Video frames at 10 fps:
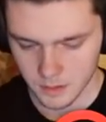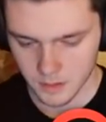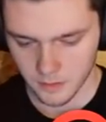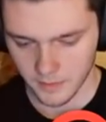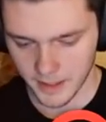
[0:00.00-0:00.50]

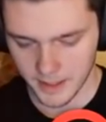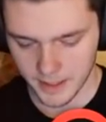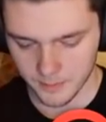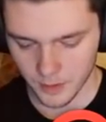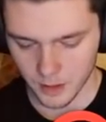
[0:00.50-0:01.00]
If I hadn't had a
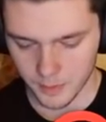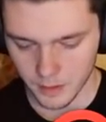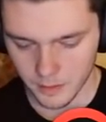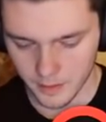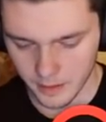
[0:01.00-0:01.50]
Barb Barrel
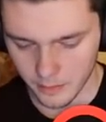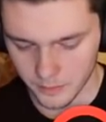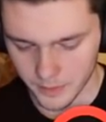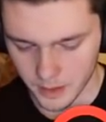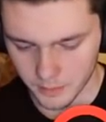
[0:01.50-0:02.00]
there, I would have
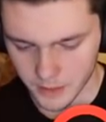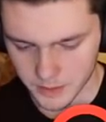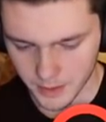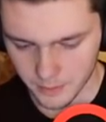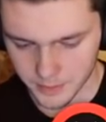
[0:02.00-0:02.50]
been in a much
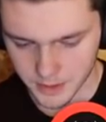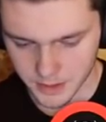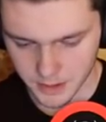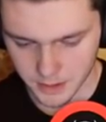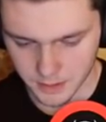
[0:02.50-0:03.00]
better
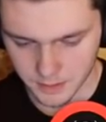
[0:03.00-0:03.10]
position.